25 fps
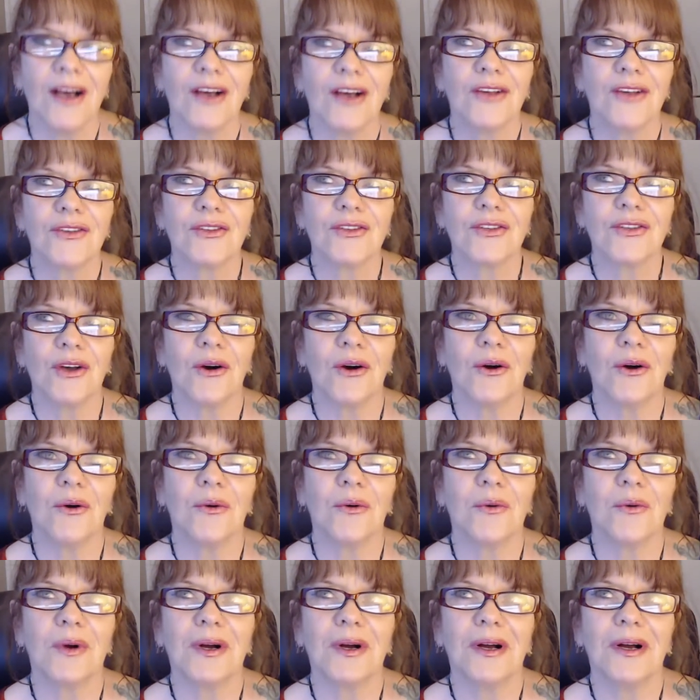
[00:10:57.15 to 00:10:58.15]

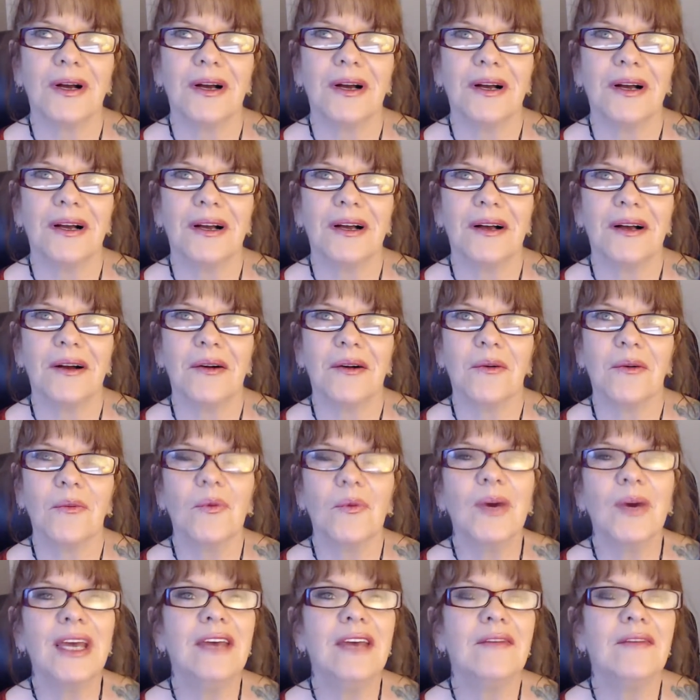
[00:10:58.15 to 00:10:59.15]
So
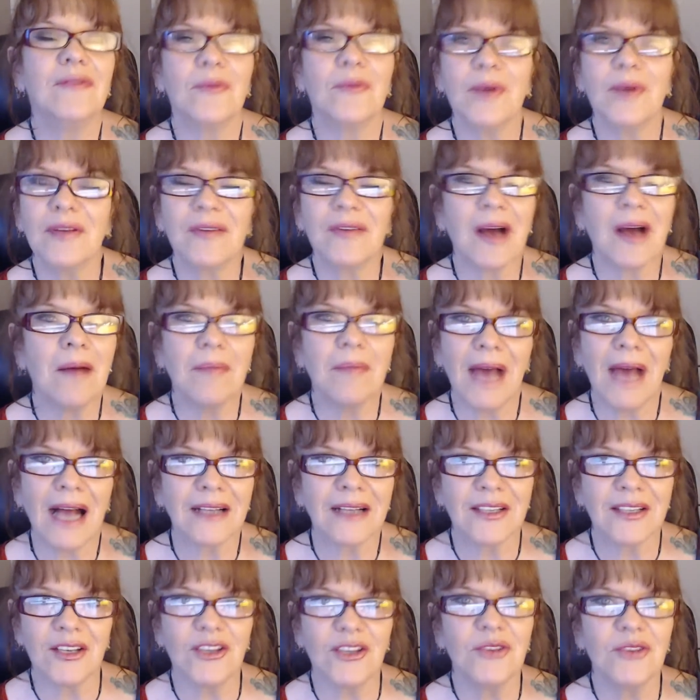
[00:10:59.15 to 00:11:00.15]
we've come back
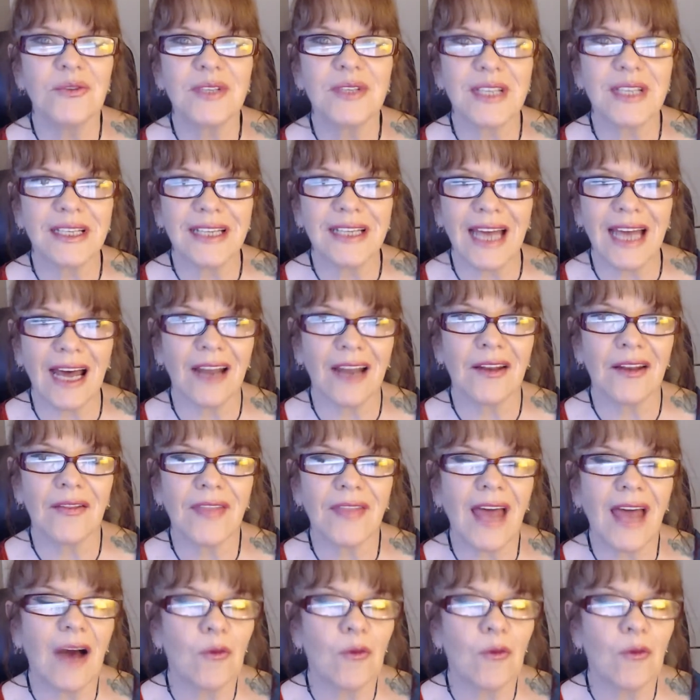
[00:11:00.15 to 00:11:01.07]
to using that